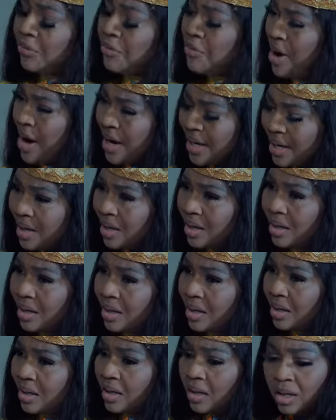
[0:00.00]
Fred,
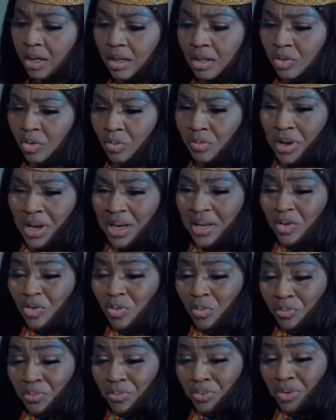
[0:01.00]
you mean
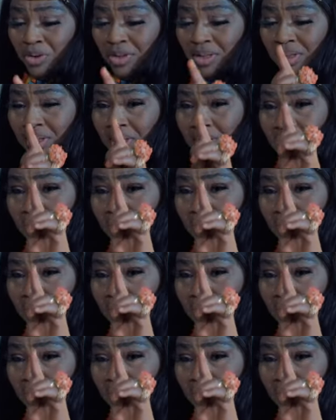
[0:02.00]
you brought